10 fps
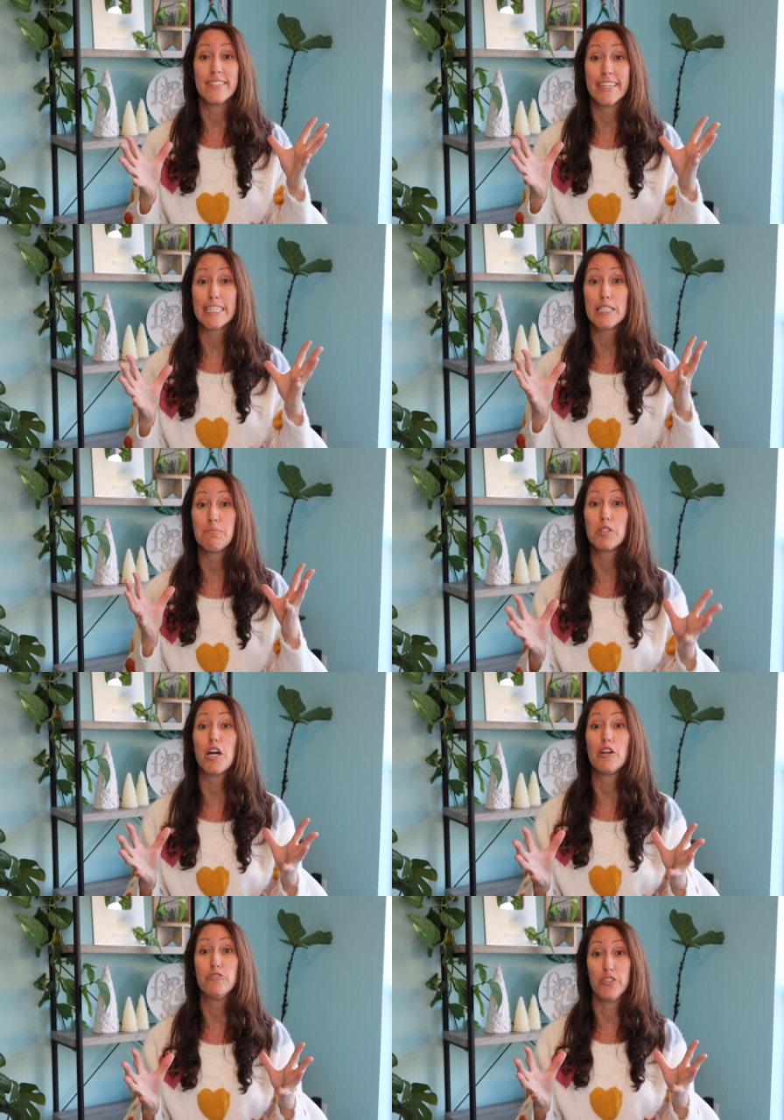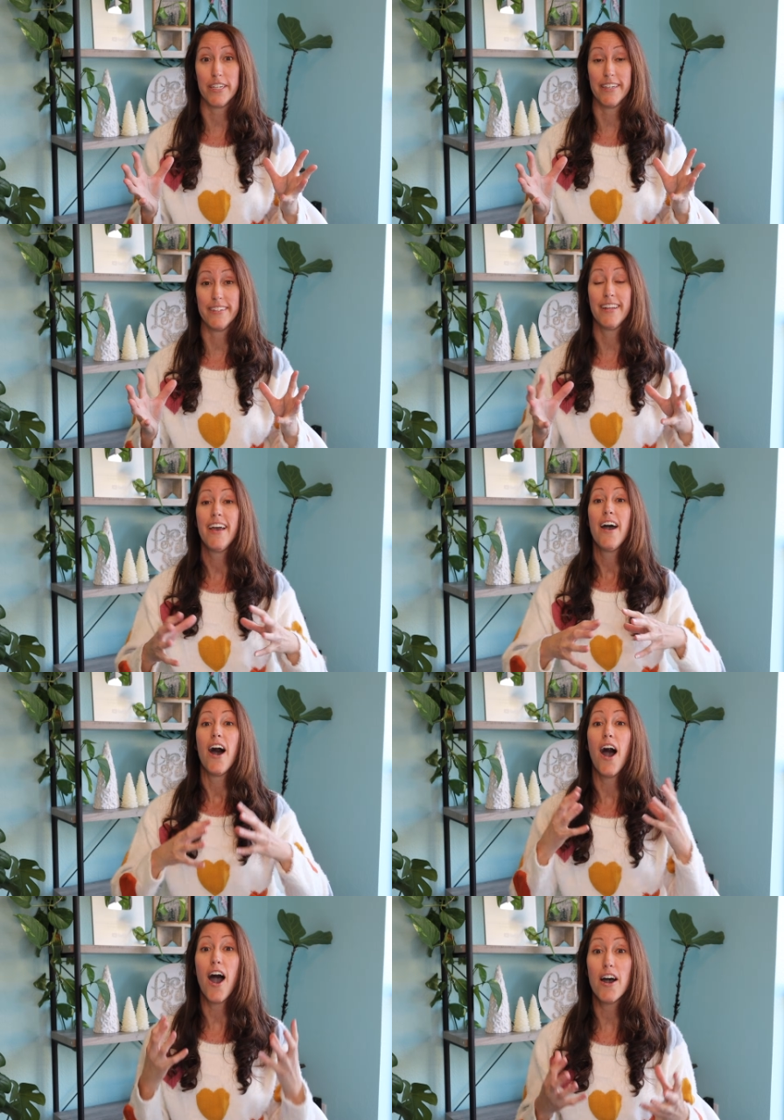an explosion
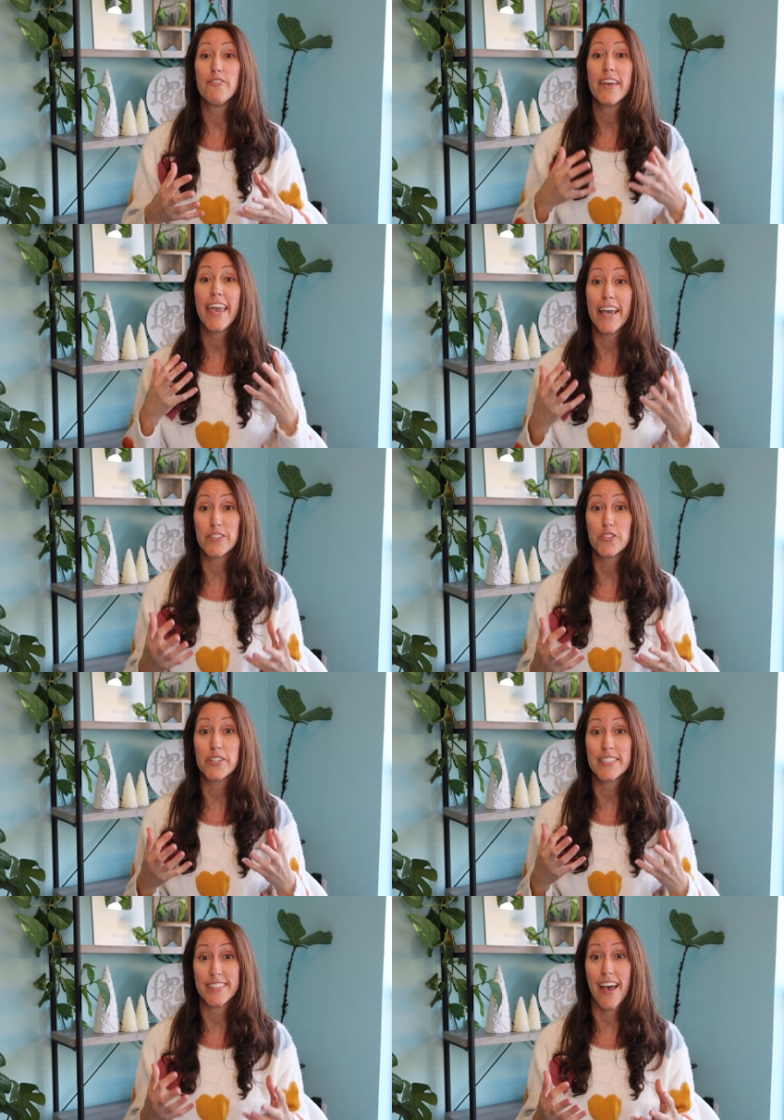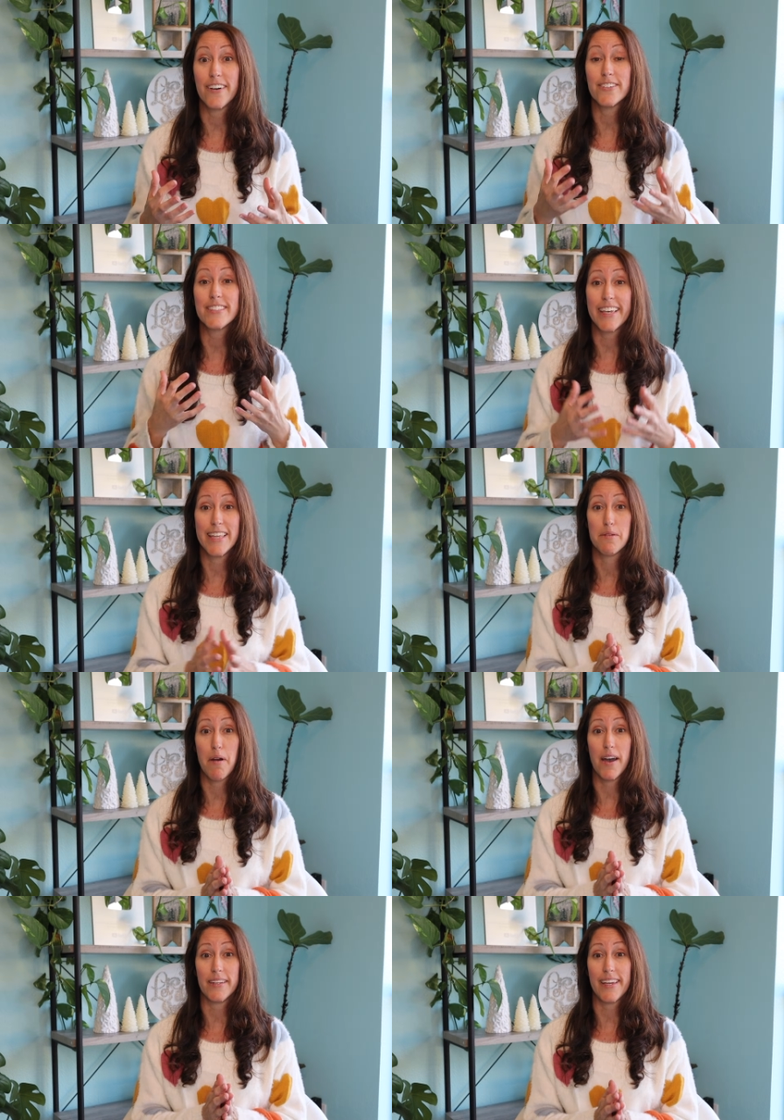of cancerous cells in the
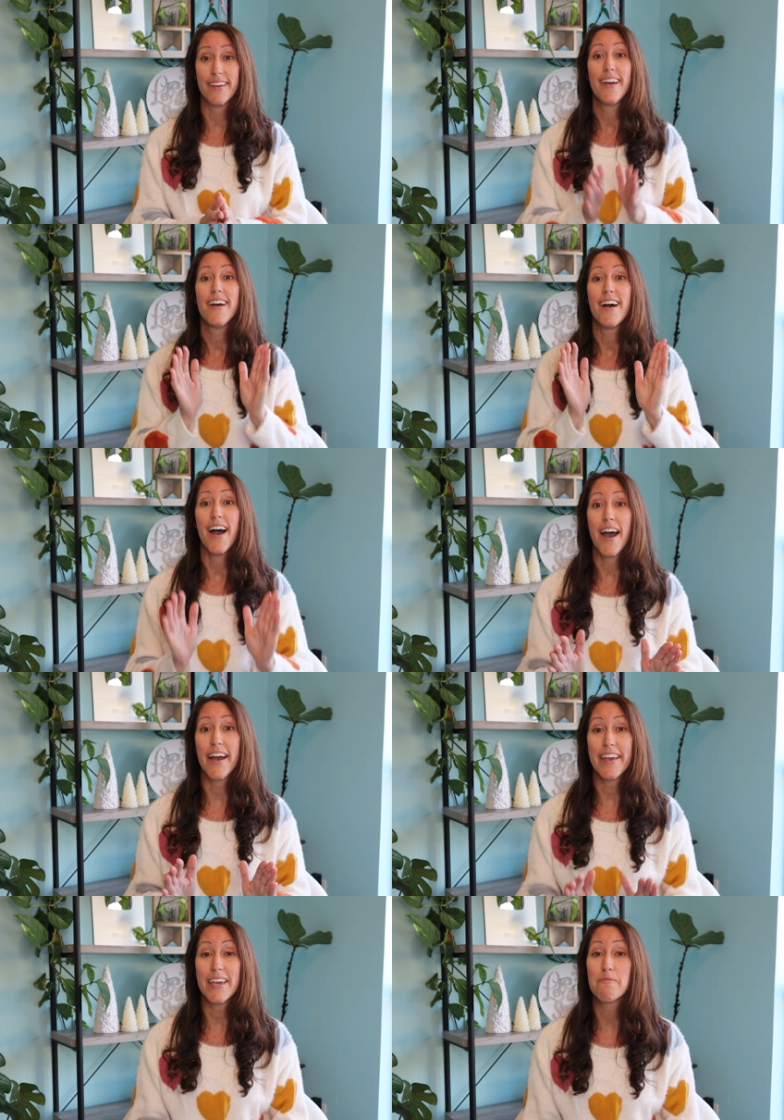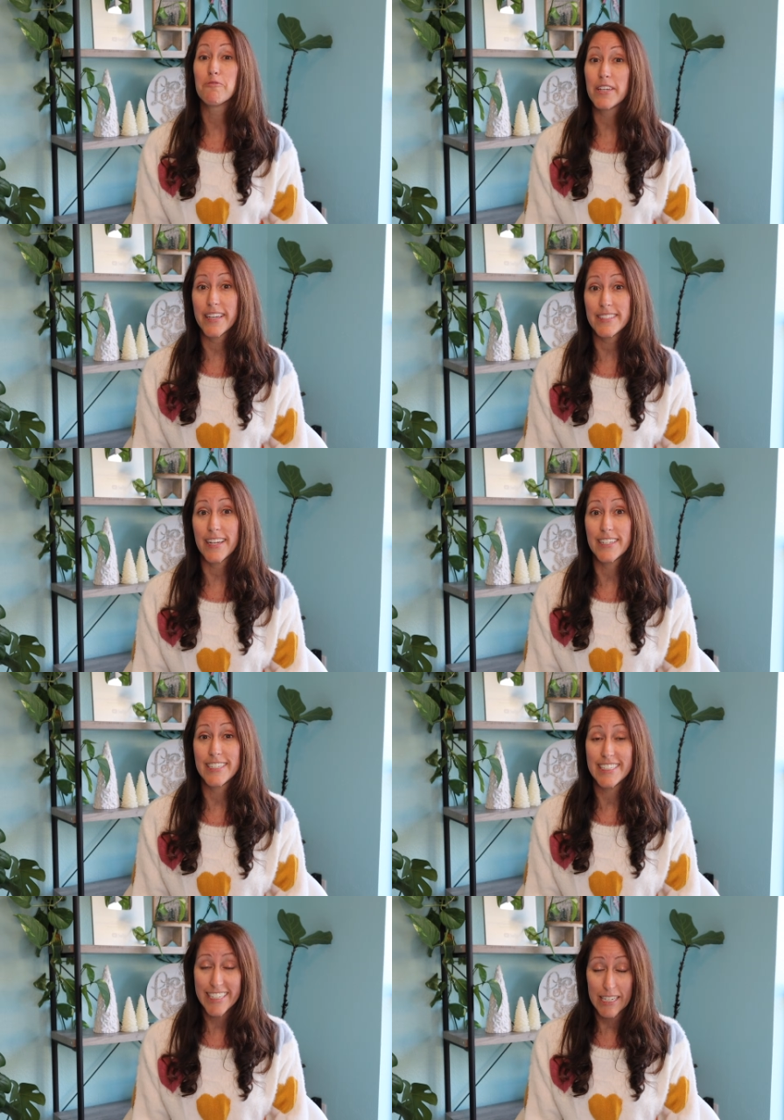body. I am really excited
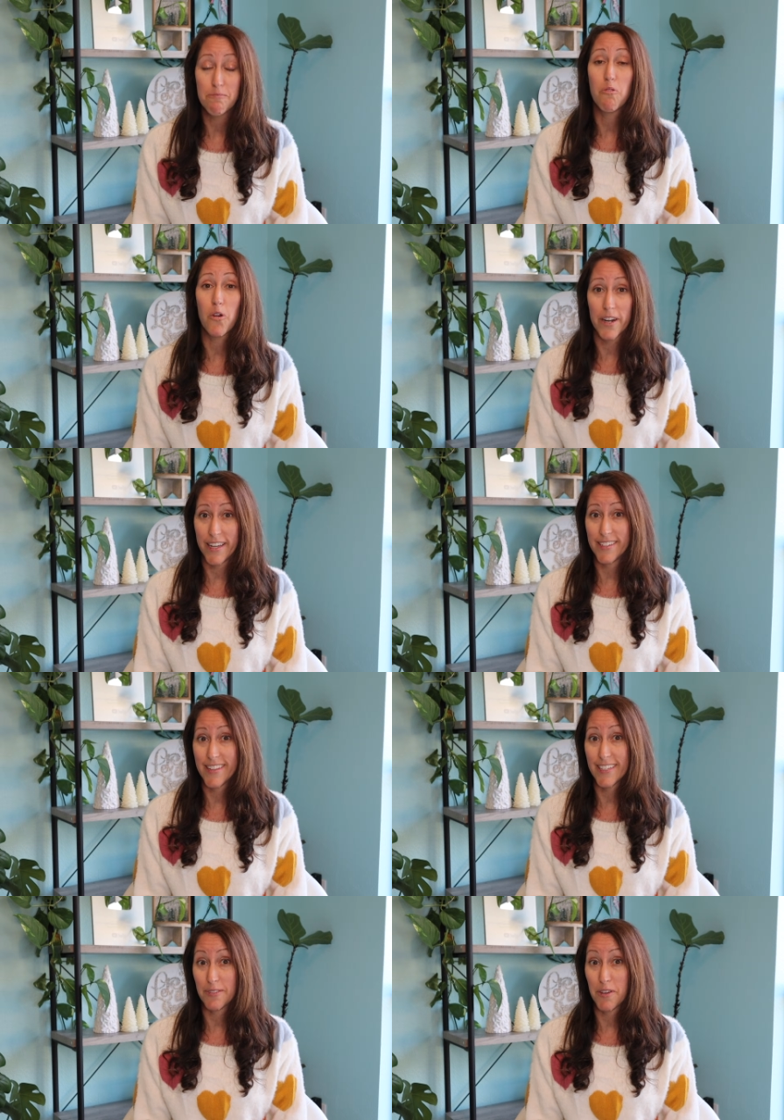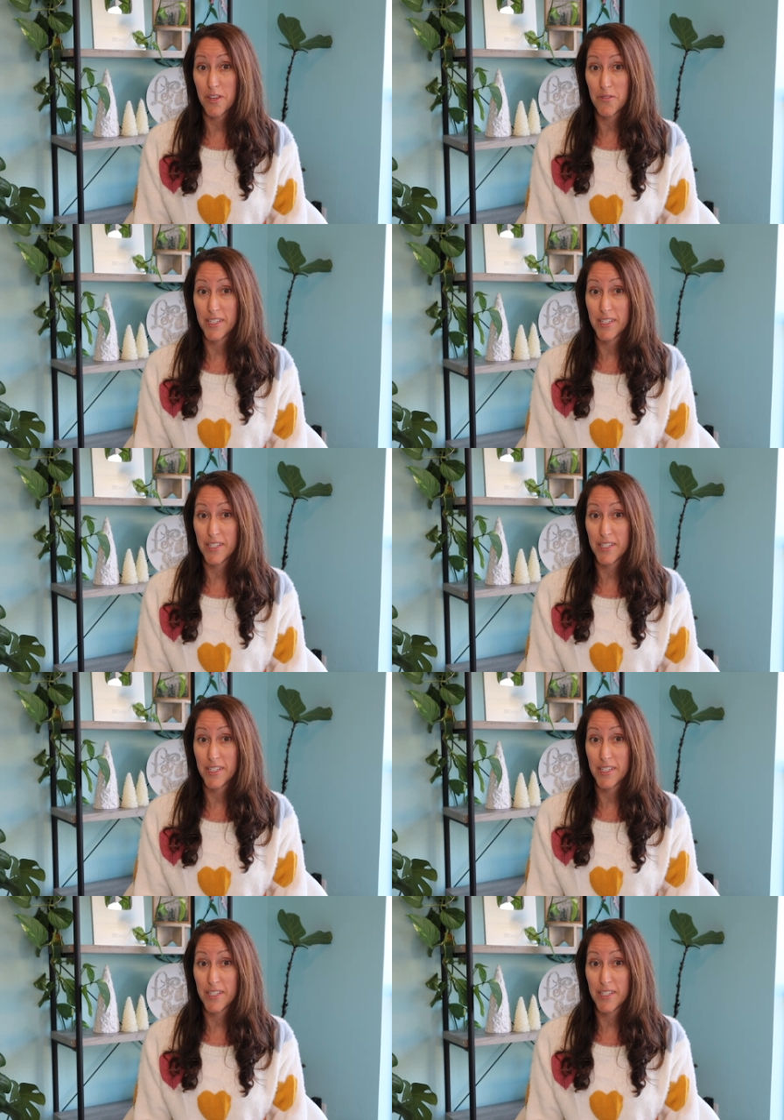to dig more into this with you